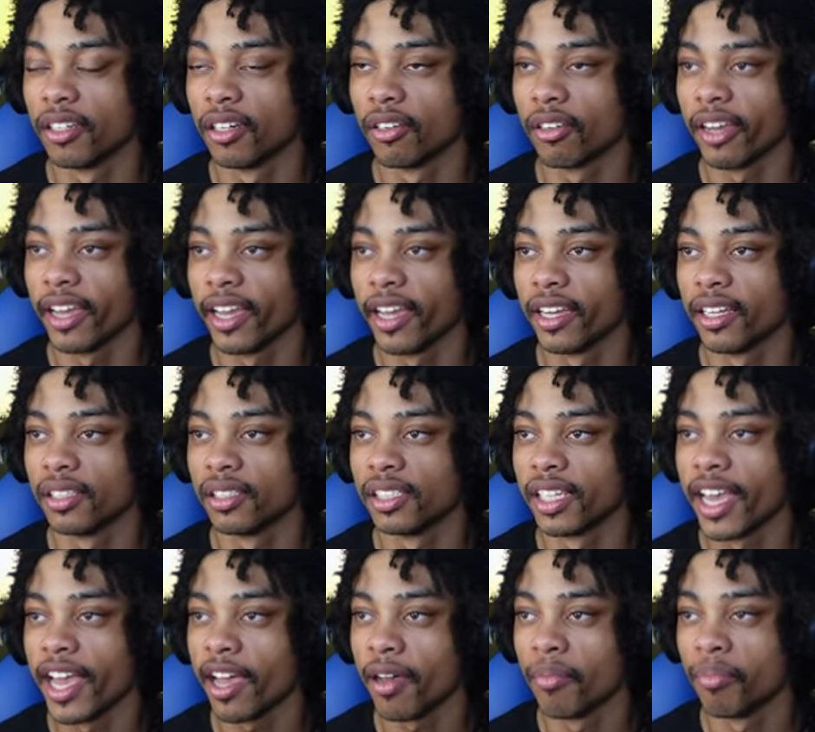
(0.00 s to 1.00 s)
okay,
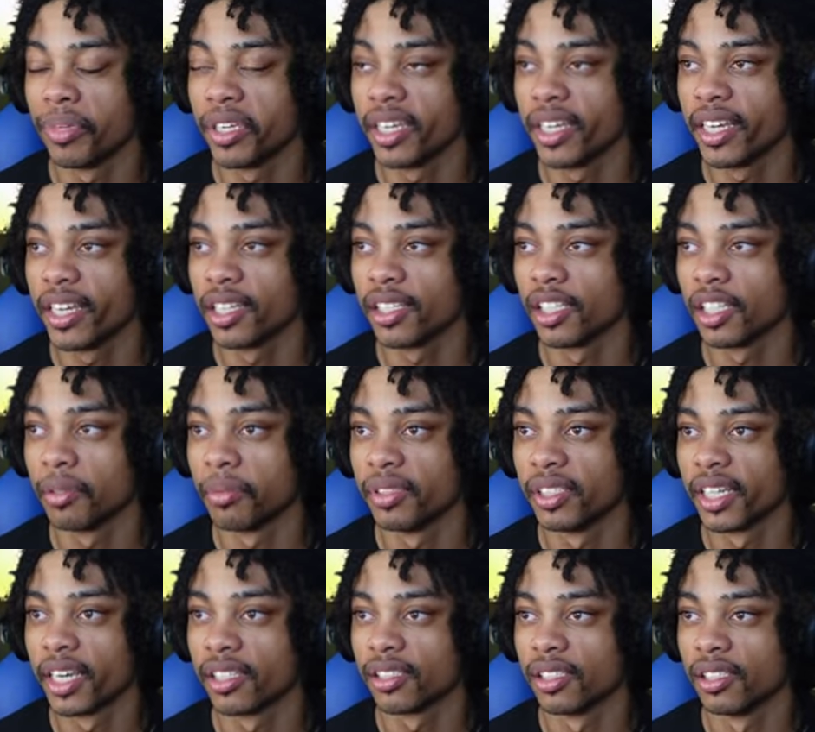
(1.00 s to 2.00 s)
tap B is enemy
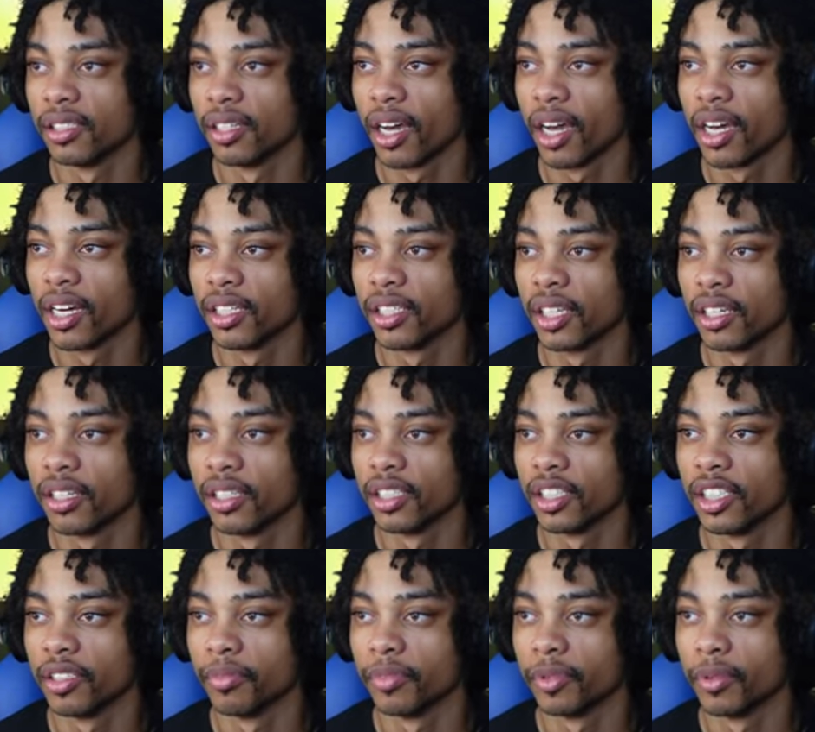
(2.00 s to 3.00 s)
attacks to dodge out of the
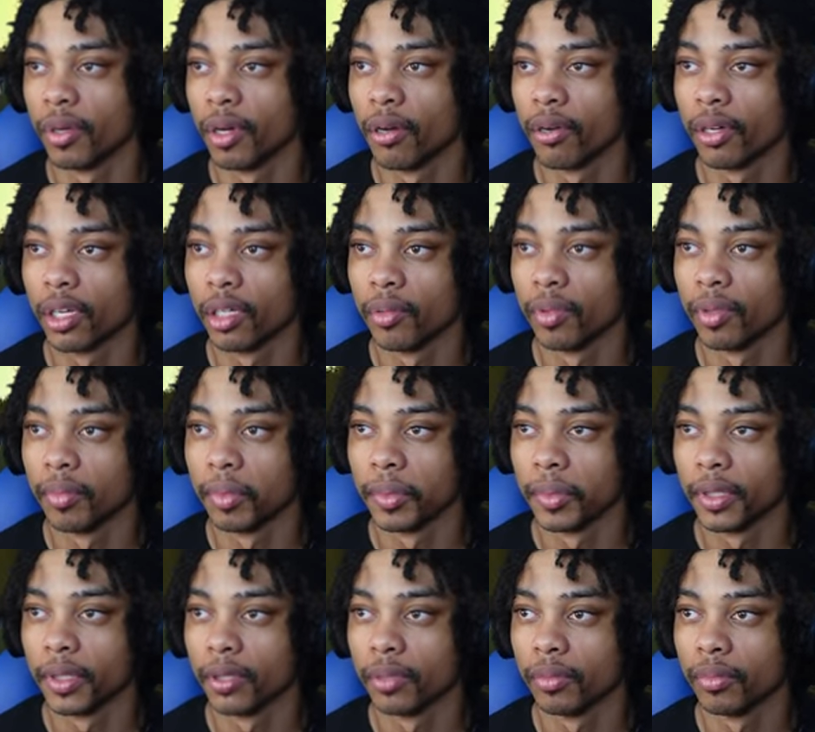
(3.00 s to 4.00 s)
enemy. Okay, go do
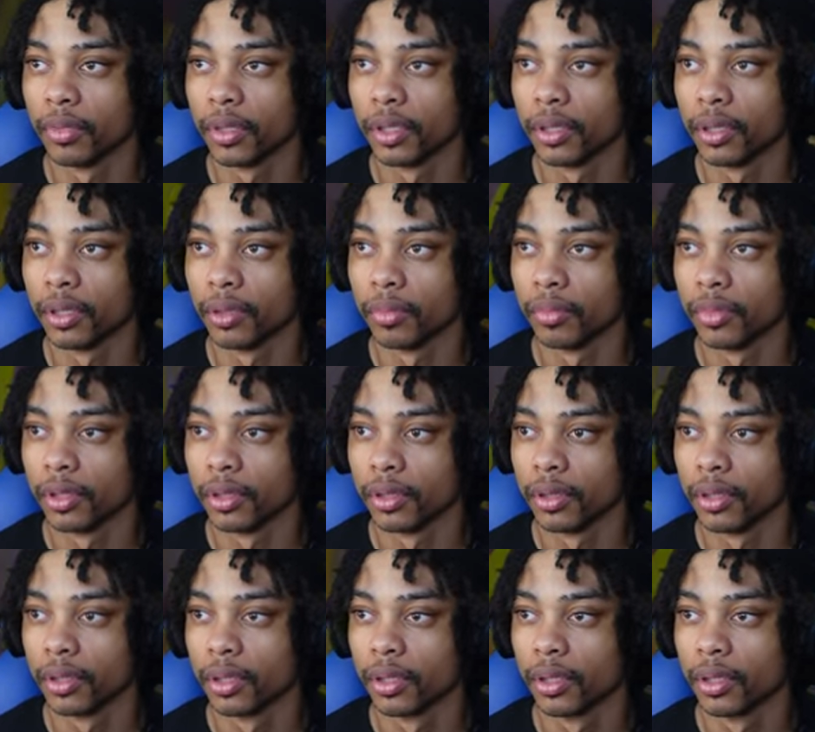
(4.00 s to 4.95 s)
that. Let me see this. one too.